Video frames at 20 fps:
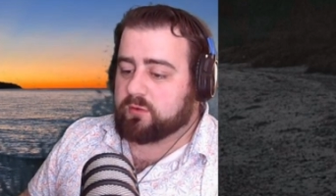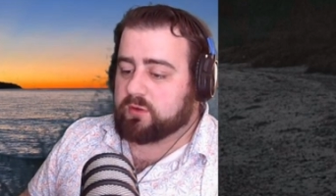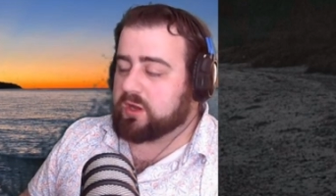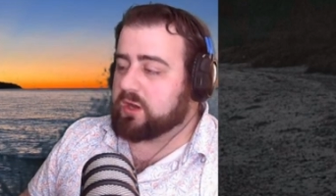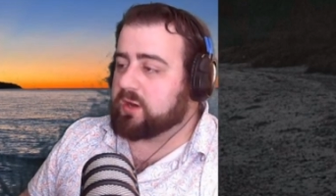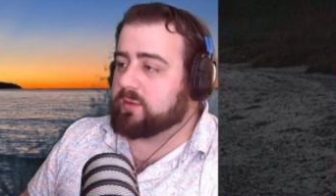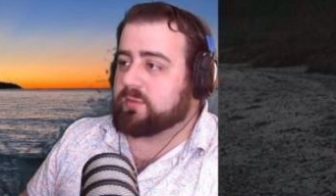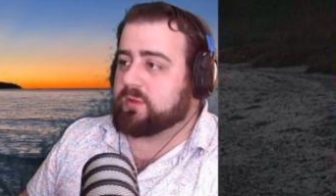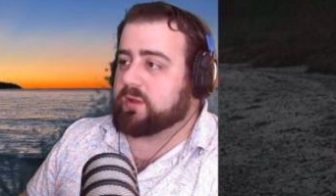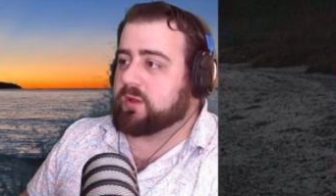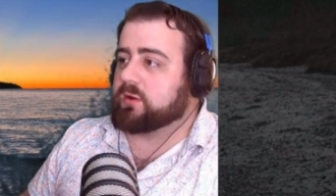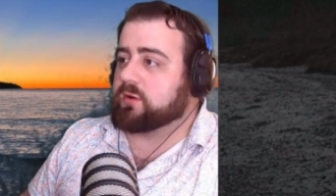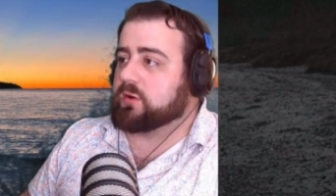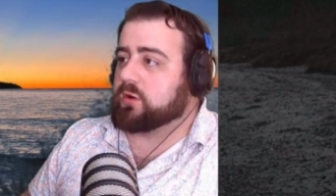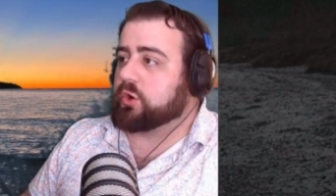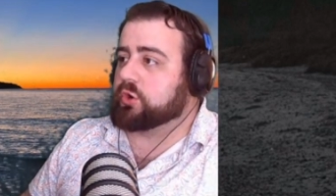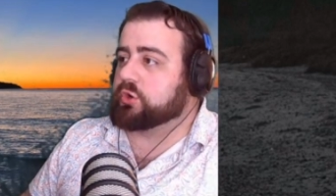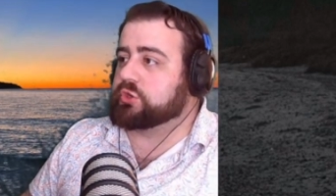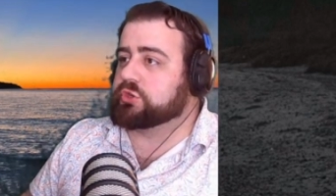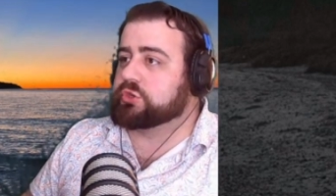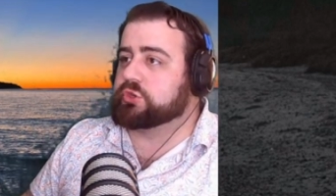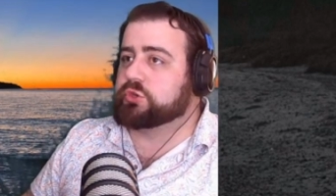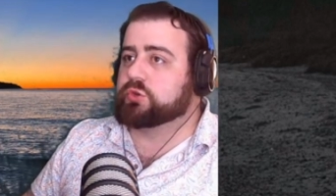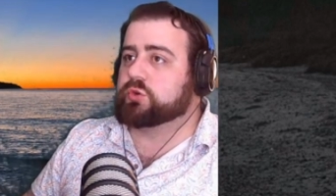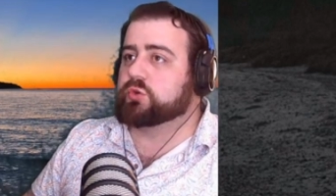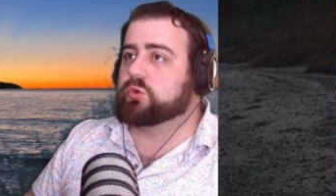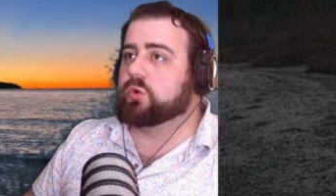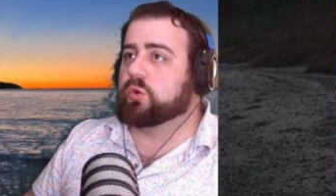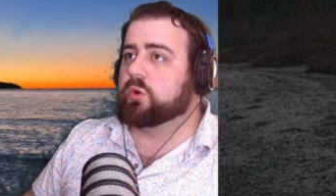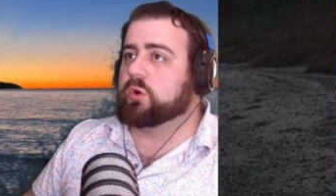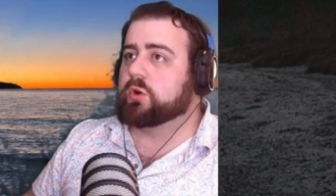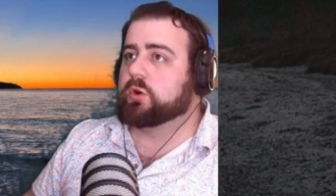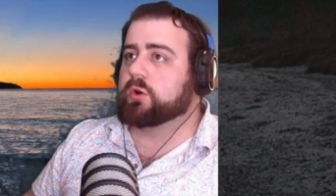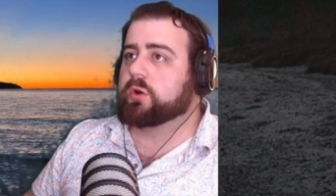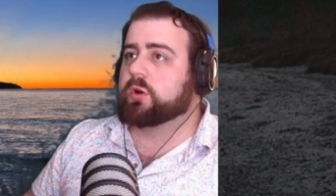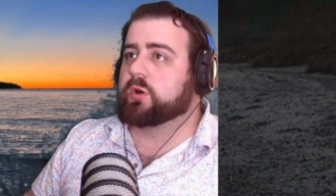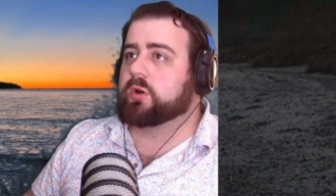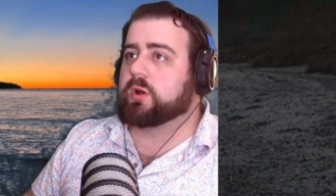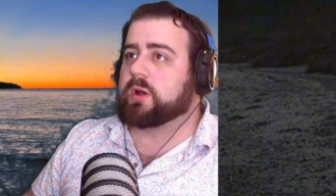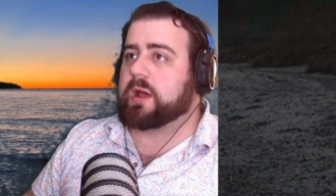And I'm like, are you
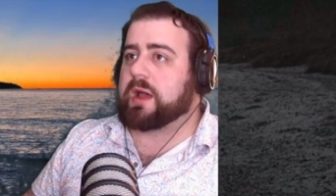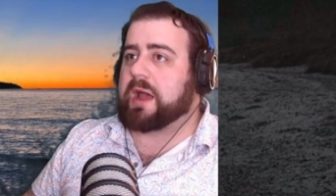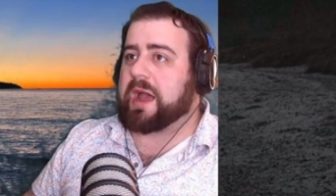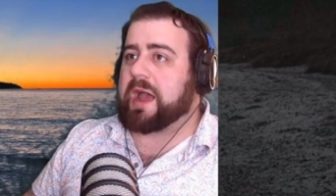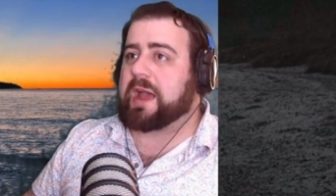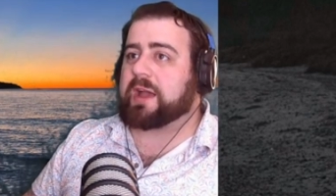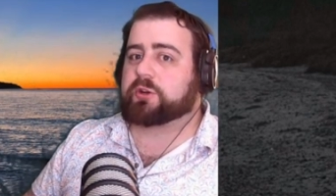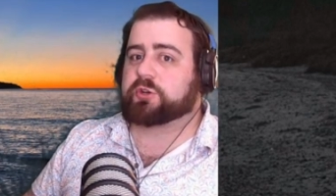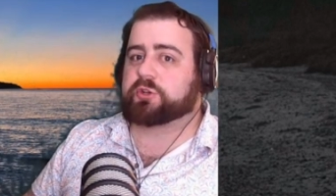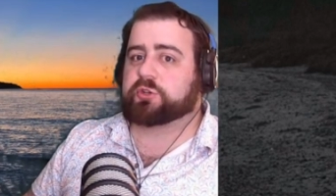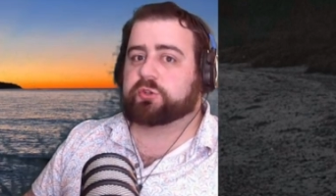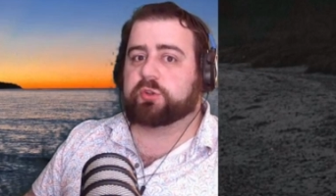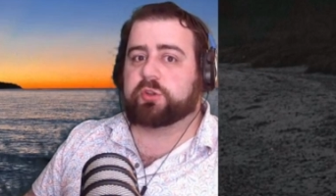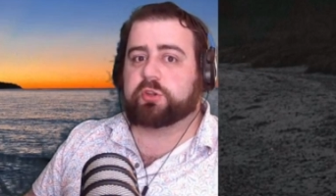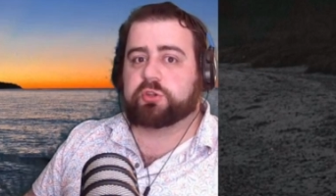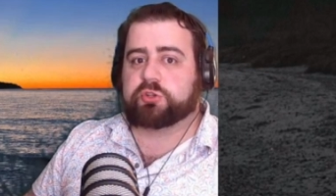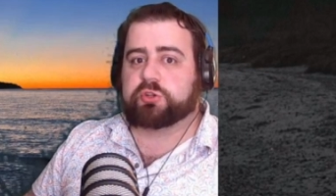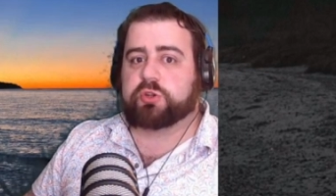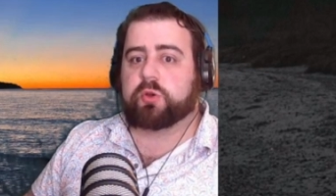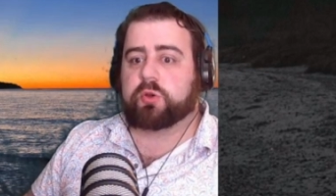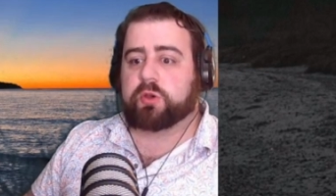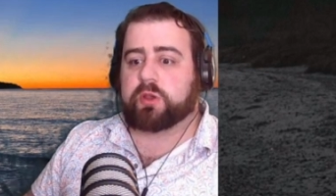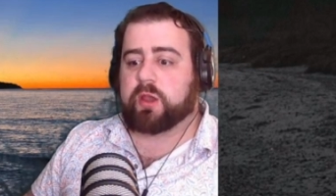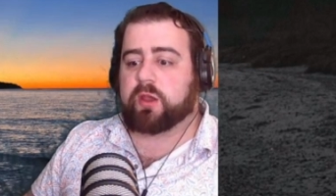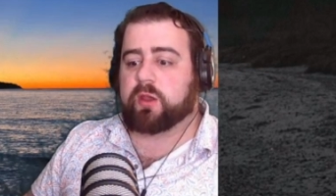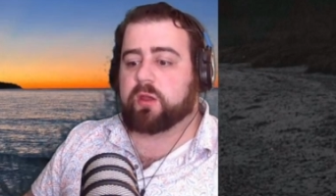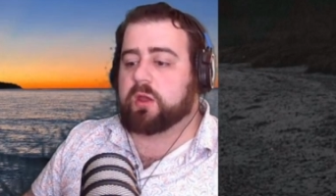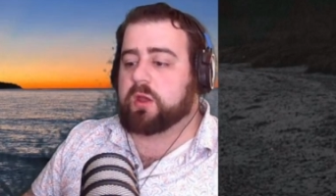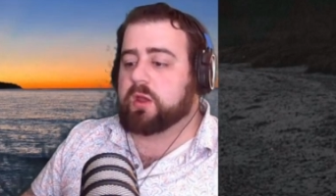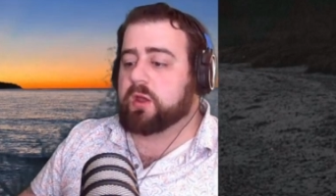actually joking?